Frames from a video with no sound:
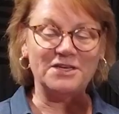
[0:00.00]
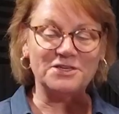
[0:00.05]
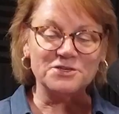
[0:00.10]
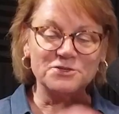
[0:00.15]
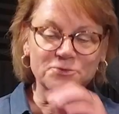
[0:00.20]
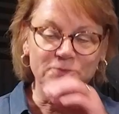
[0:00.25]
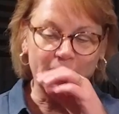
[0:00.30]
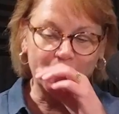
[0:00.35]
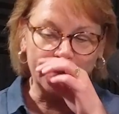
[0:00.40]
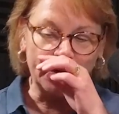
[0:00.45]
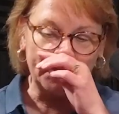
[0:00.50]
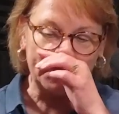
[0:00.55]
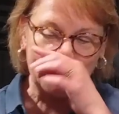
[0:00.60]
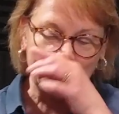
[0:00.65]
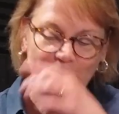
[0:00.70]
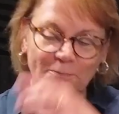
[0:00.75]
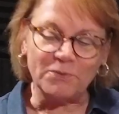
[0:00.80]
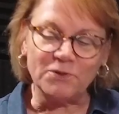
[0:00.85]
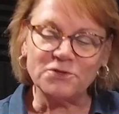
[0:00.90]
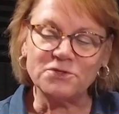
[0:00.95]
I just ran our
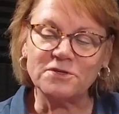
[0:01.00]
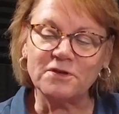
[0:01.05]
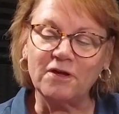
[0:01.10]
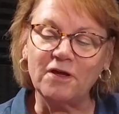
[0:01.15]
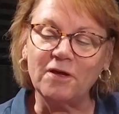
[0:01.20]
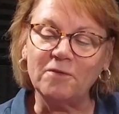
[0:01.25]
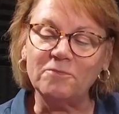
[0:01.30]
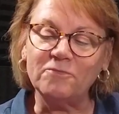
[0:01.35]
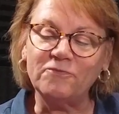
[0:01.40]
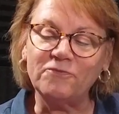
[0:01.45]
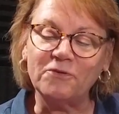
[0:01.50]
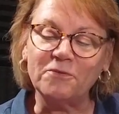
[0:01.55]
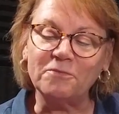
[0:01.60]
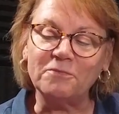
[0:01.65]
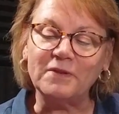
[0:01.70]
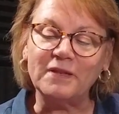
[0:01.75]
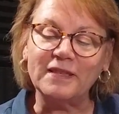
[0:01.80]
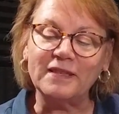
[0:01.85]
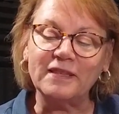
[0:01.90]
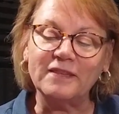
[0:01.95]
numbers
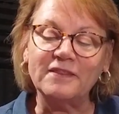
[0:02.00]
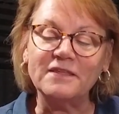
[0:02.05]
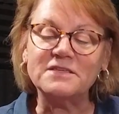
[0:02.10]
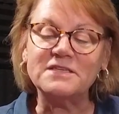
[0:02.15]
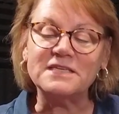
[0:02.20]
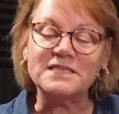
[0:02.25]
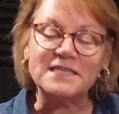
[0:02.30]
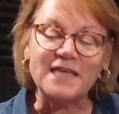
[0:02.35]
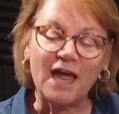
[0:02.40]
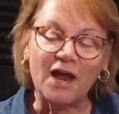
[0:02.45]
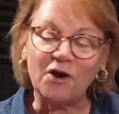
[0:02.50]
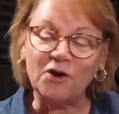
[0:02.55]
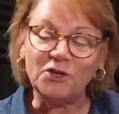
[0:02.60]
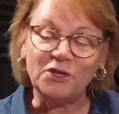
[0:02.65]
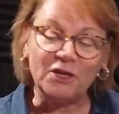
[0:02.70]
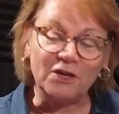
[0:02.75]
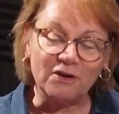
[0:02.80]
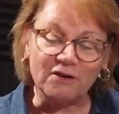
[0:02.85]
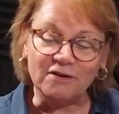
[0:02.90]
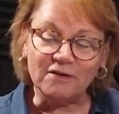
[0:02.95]
from this entire
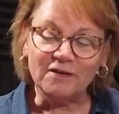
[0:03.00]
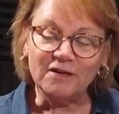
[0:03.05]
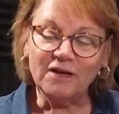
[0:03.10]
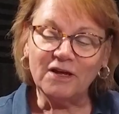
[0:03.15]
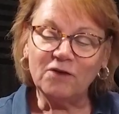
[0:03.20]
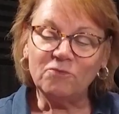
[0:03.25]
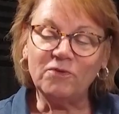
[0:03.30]
year.